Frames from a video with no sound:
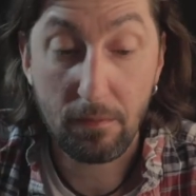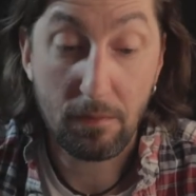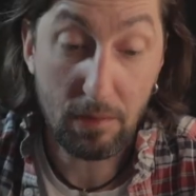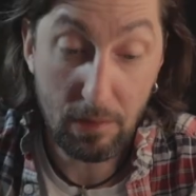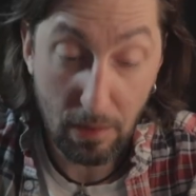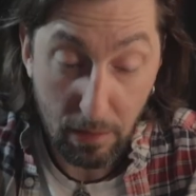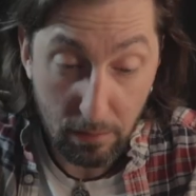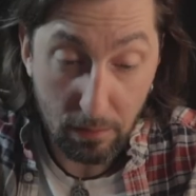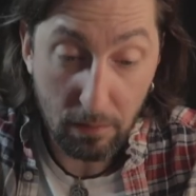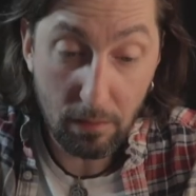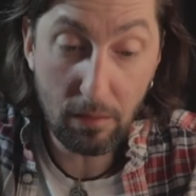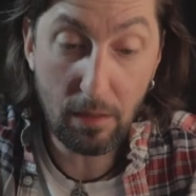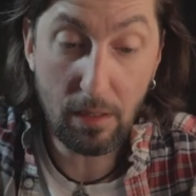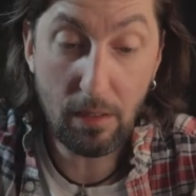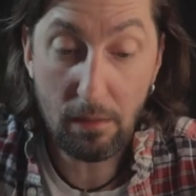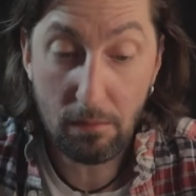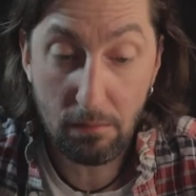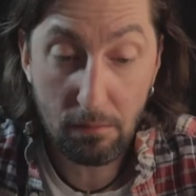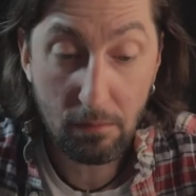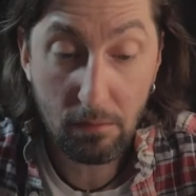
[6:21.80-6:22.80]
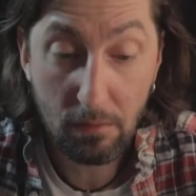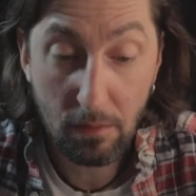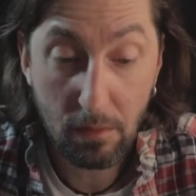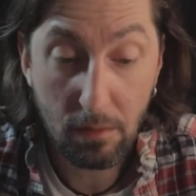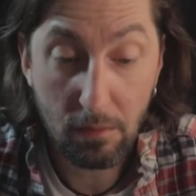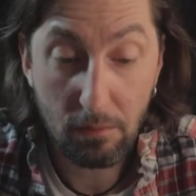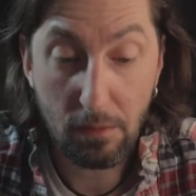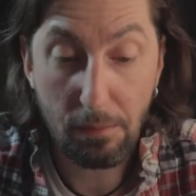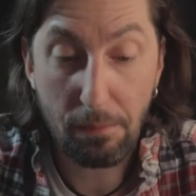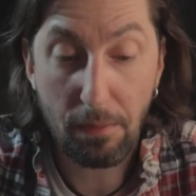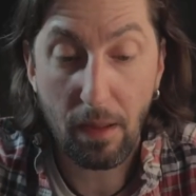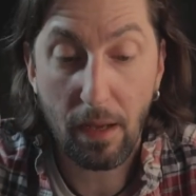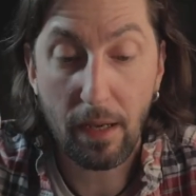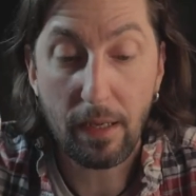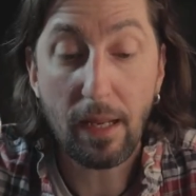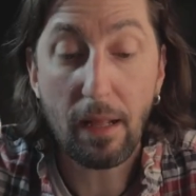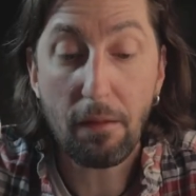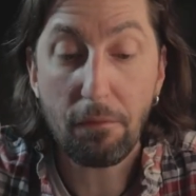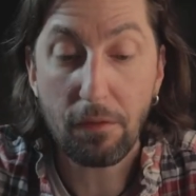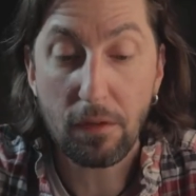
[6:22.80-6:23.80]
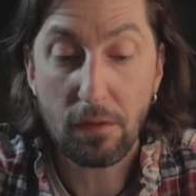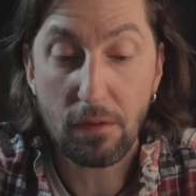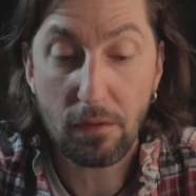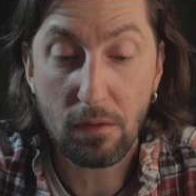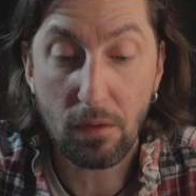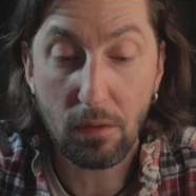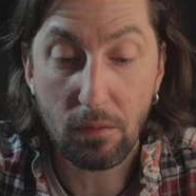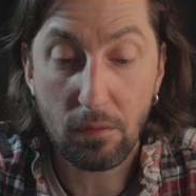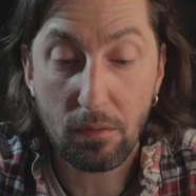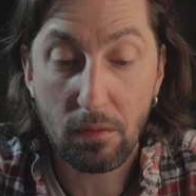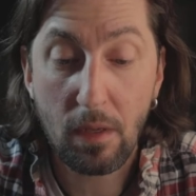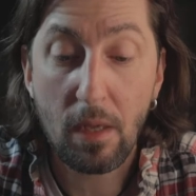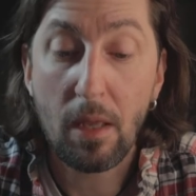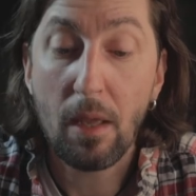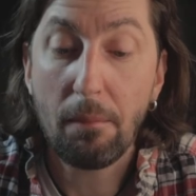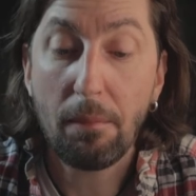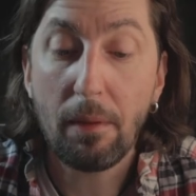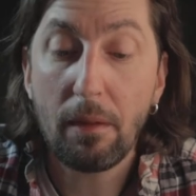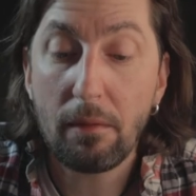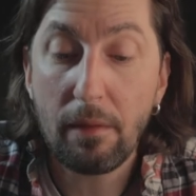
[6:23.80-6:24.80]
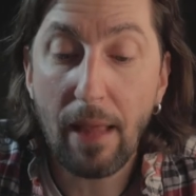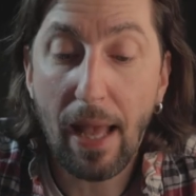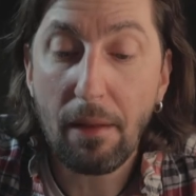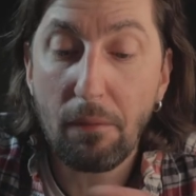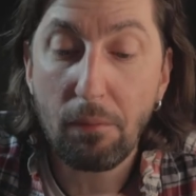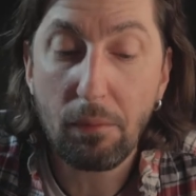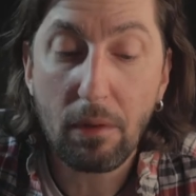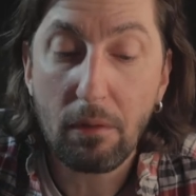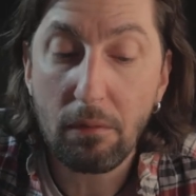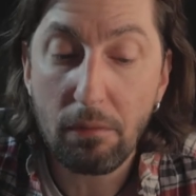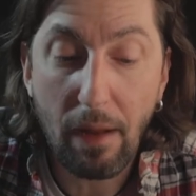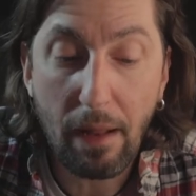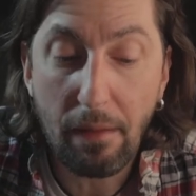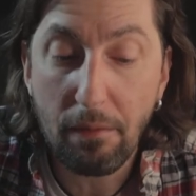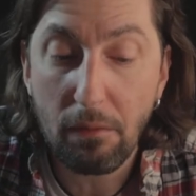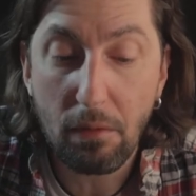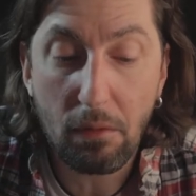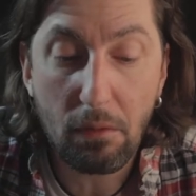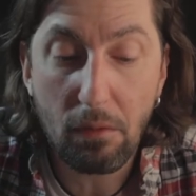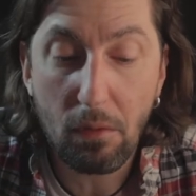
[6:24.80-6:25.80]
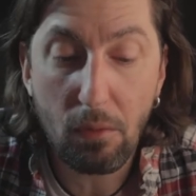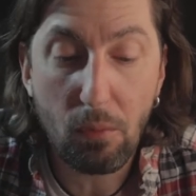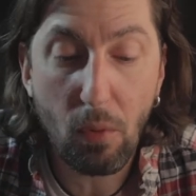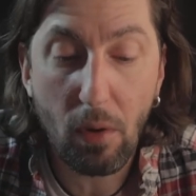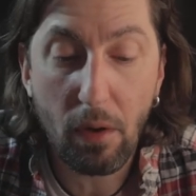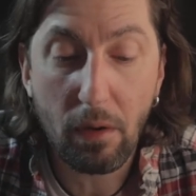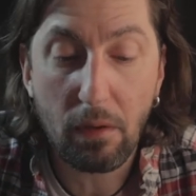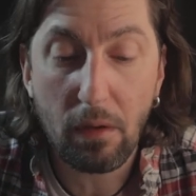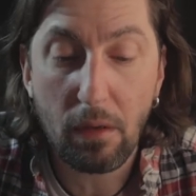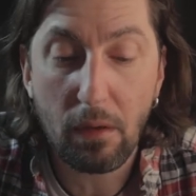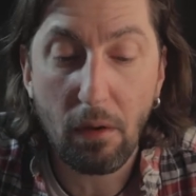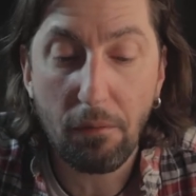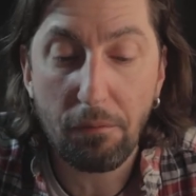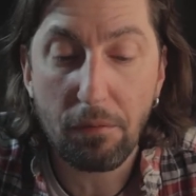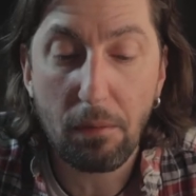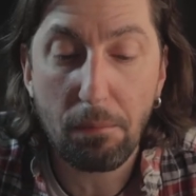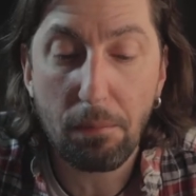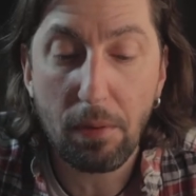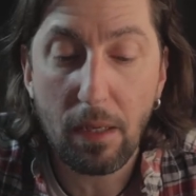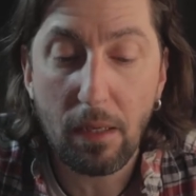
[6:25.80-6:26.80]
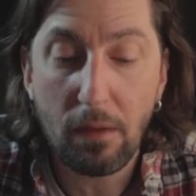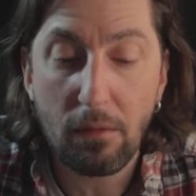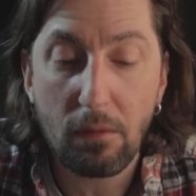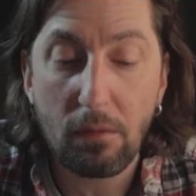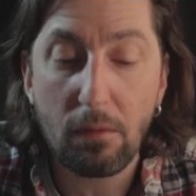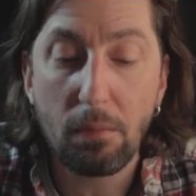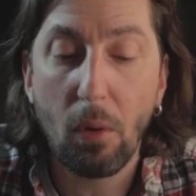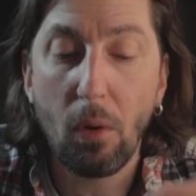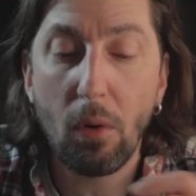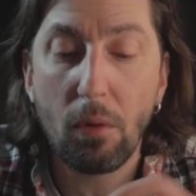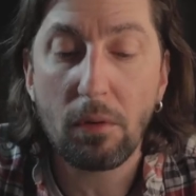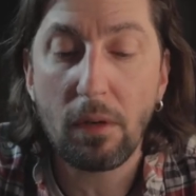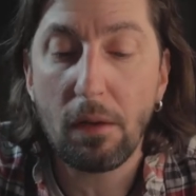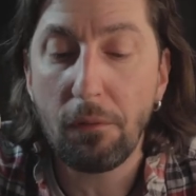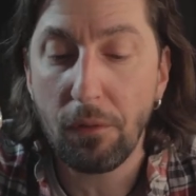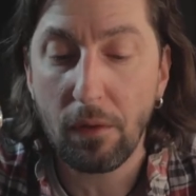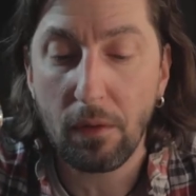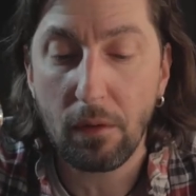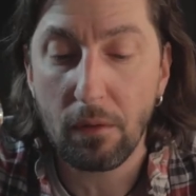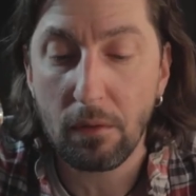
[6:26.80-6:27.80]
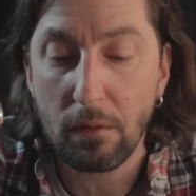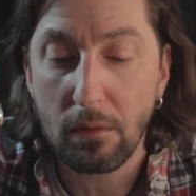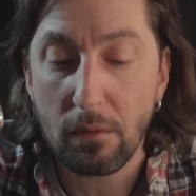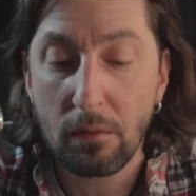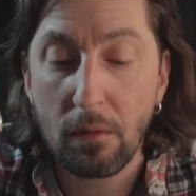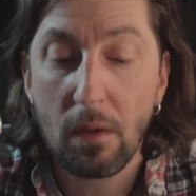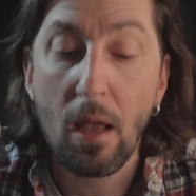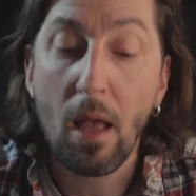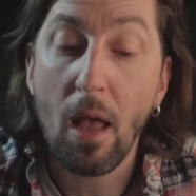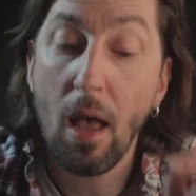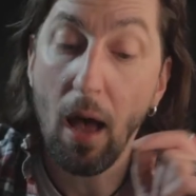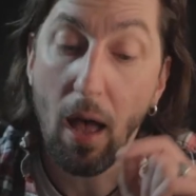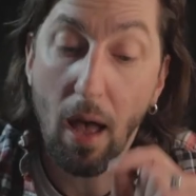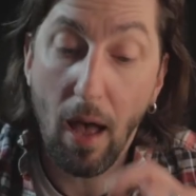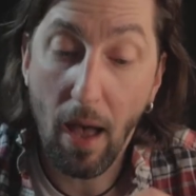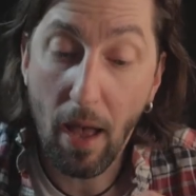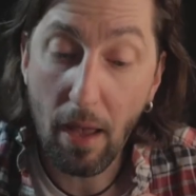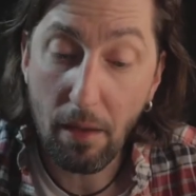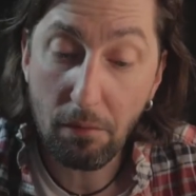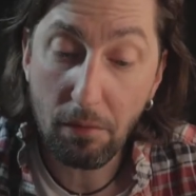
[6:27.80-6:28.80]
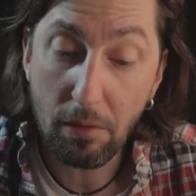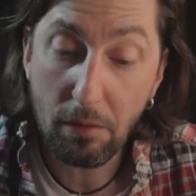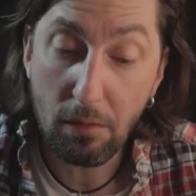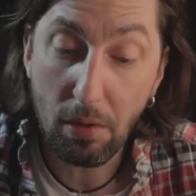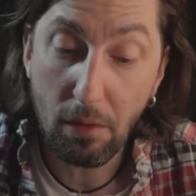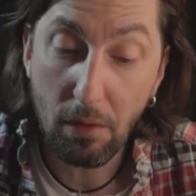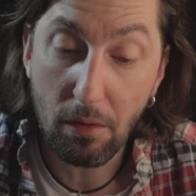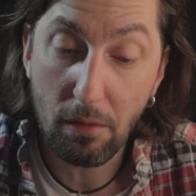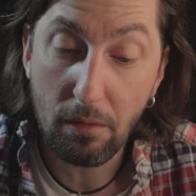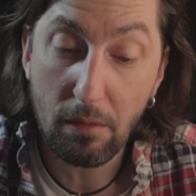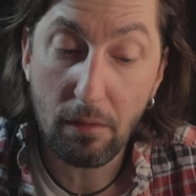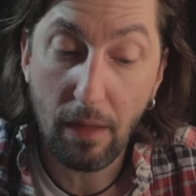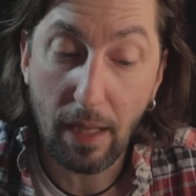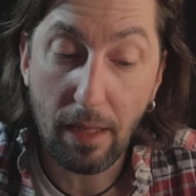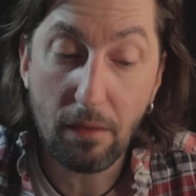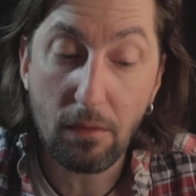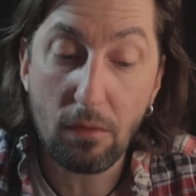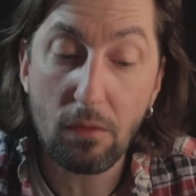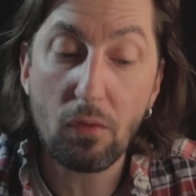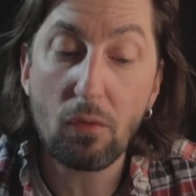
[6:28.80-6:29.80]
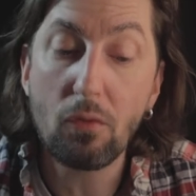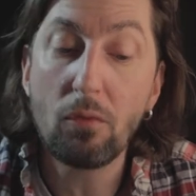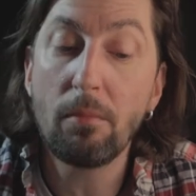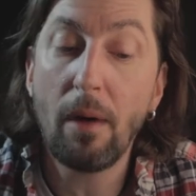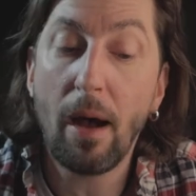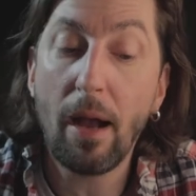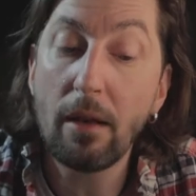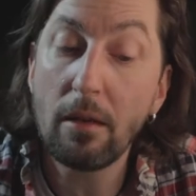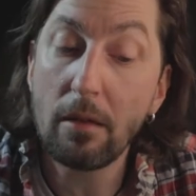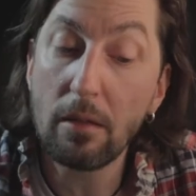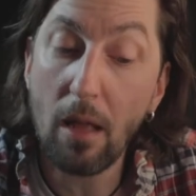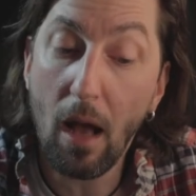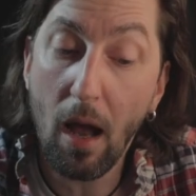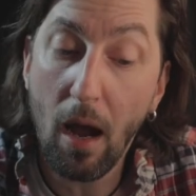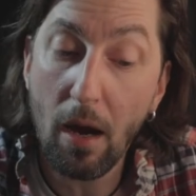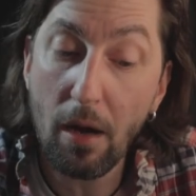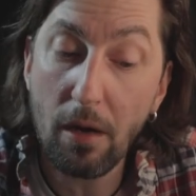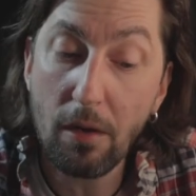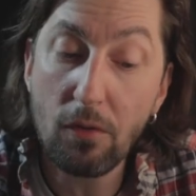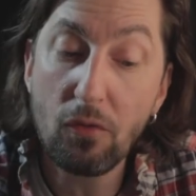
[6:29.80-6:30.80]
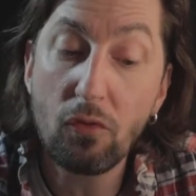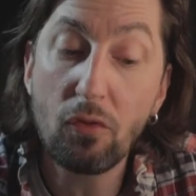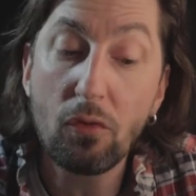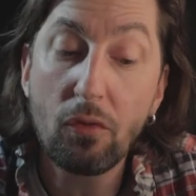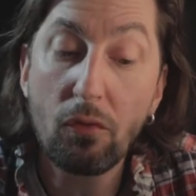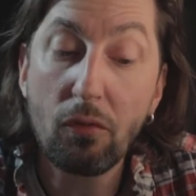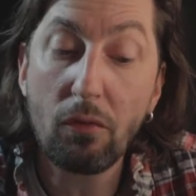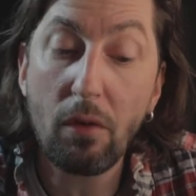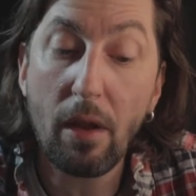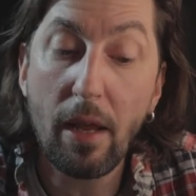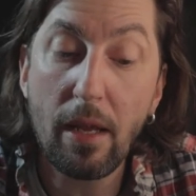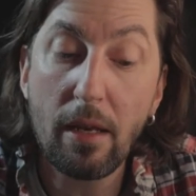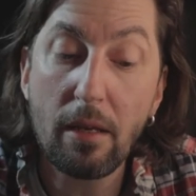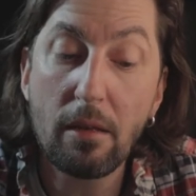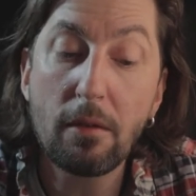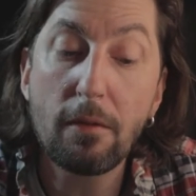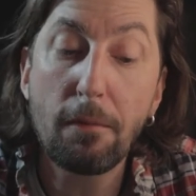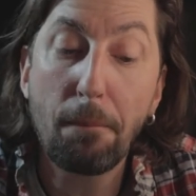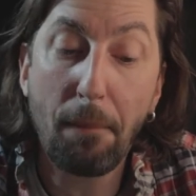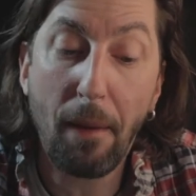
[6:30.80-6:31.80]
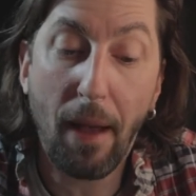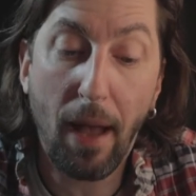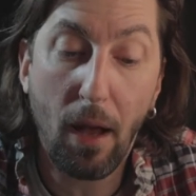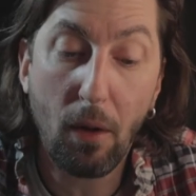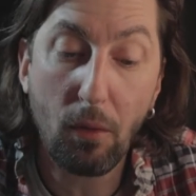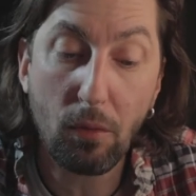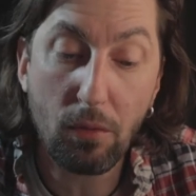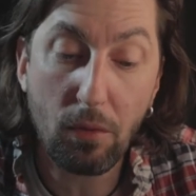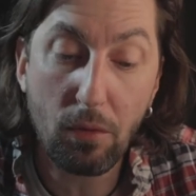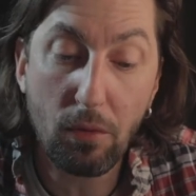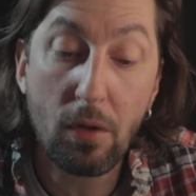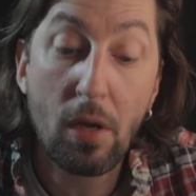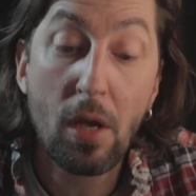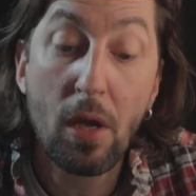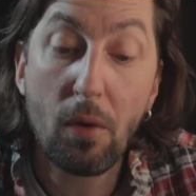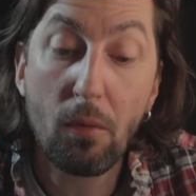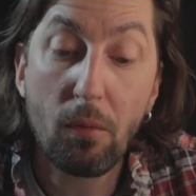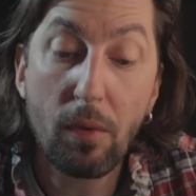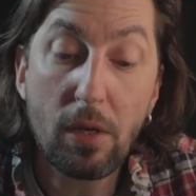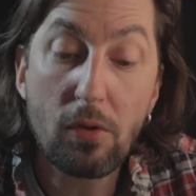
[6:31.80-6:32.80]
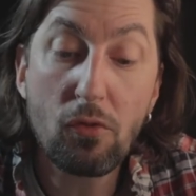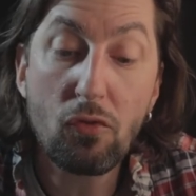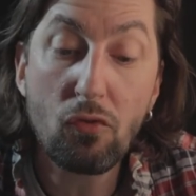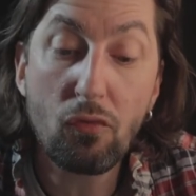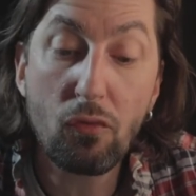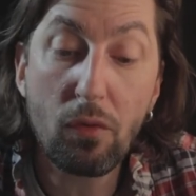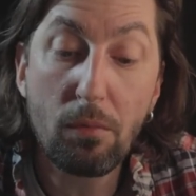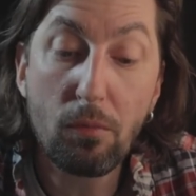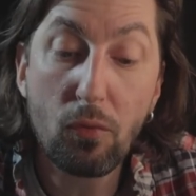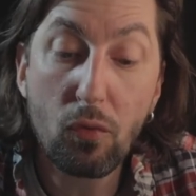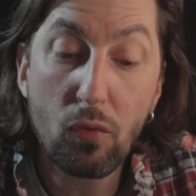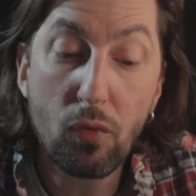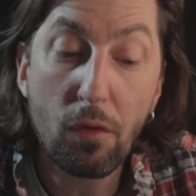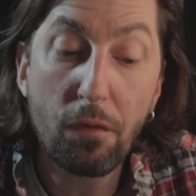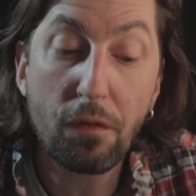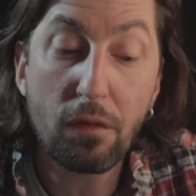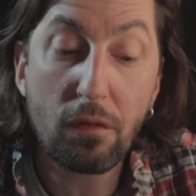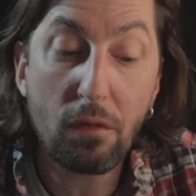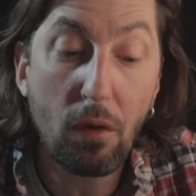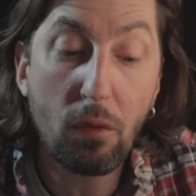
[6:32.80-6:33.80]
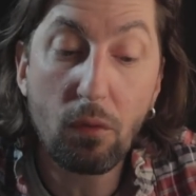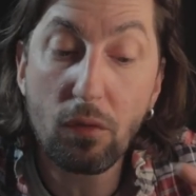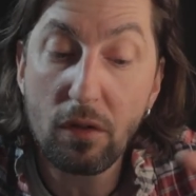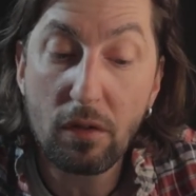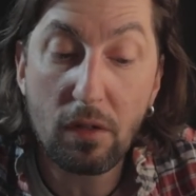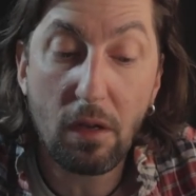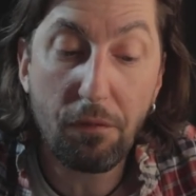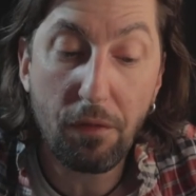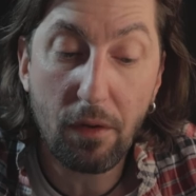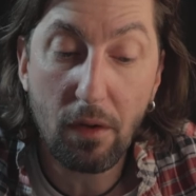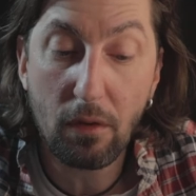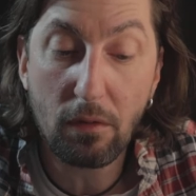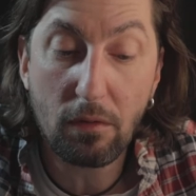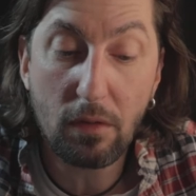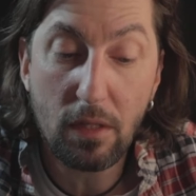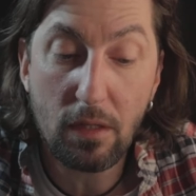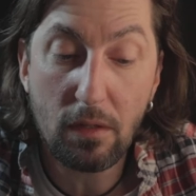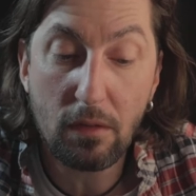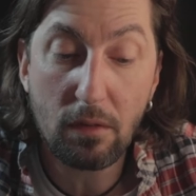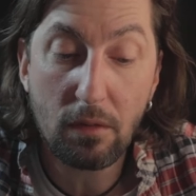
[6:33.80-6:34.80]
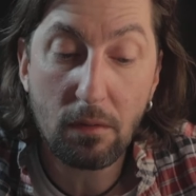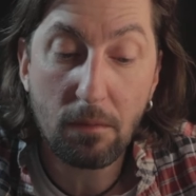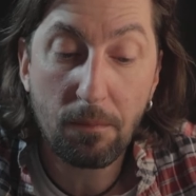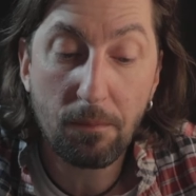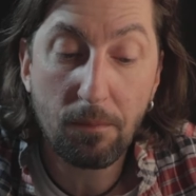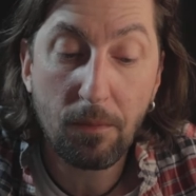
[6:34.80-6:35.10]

Certainly, replied Elphinstone, but that will render the working of the piece more difficult. I return then to my large grained powder, which removes those difficulties.